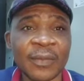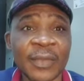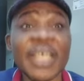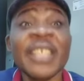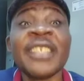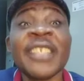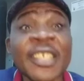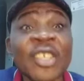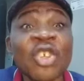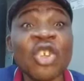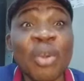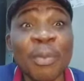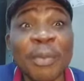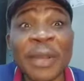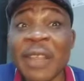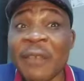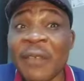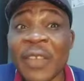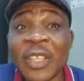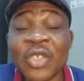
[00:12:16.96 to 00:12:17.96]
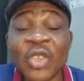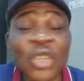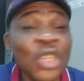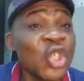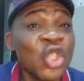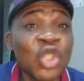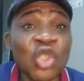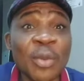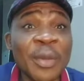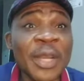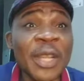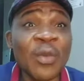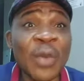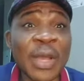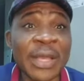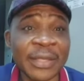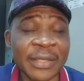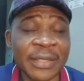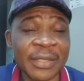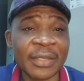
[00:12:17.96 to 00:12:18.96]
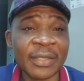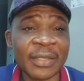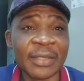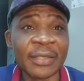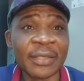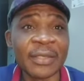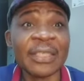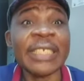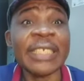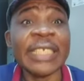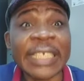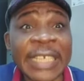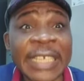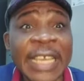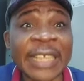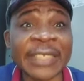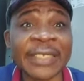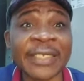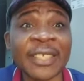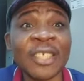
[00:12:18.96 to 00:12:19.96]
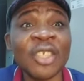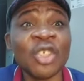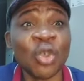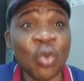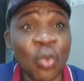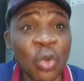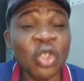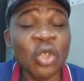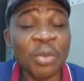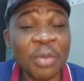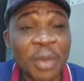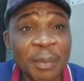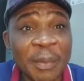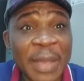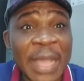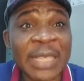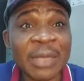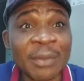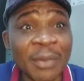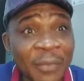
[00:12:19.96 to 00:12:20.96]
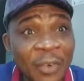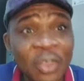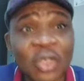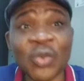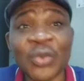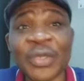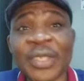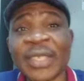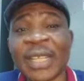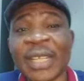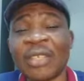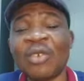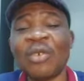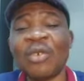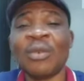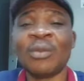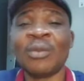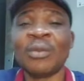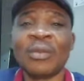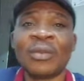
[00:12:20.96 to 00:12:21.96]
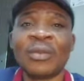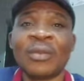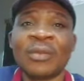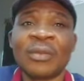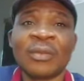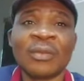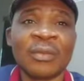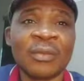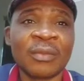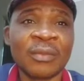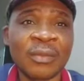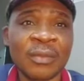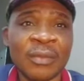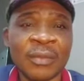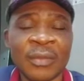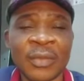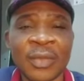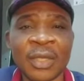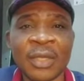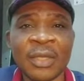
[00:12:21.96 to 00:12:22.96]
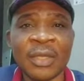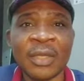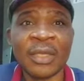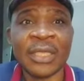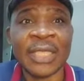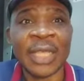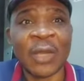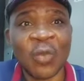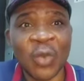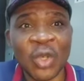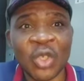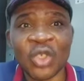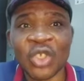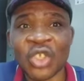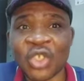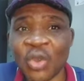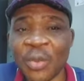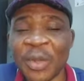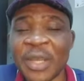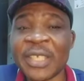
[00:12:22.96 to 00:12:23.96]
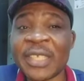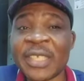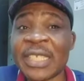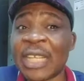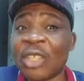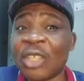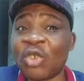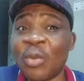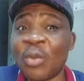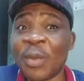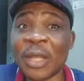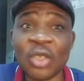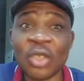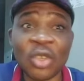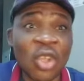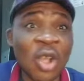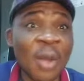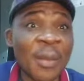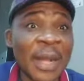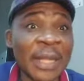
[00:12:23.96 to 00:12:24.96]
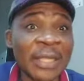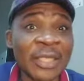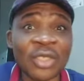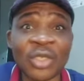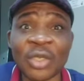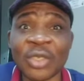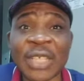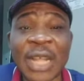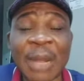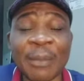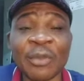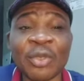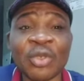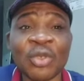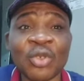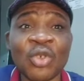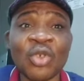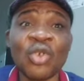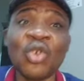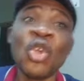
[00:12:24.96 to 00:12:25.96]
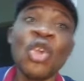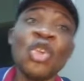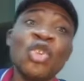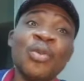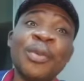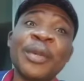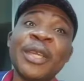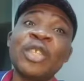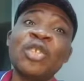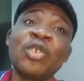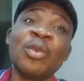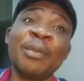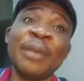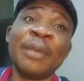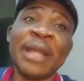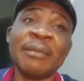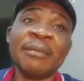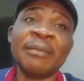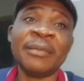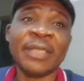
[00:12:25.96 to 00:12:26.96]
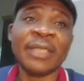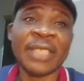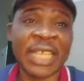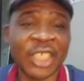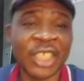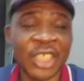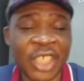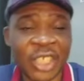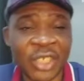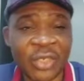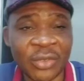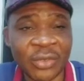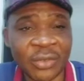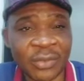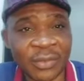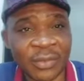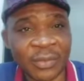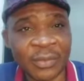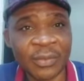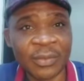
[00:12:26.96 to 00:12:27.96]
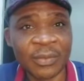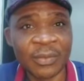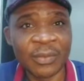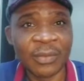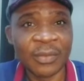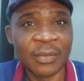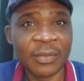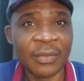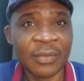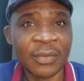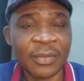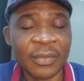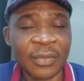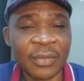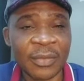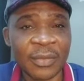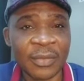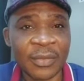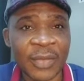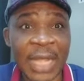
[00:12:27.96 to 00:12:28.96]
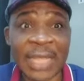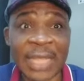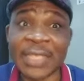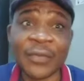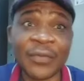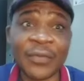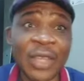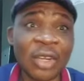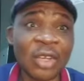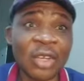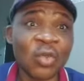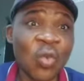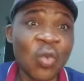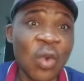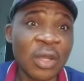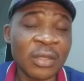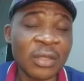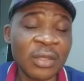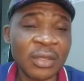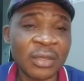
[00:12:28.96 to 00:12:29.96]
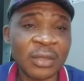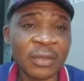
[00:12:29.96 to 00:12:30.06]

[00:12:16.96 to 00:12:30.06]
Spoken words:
It is going to benefit you in so many ways. Yet, you want to be begged before you sit at home. Then when you disobey the sit at home and you come out, something happened to you, you begin to blame the agitation. As if you are not warm.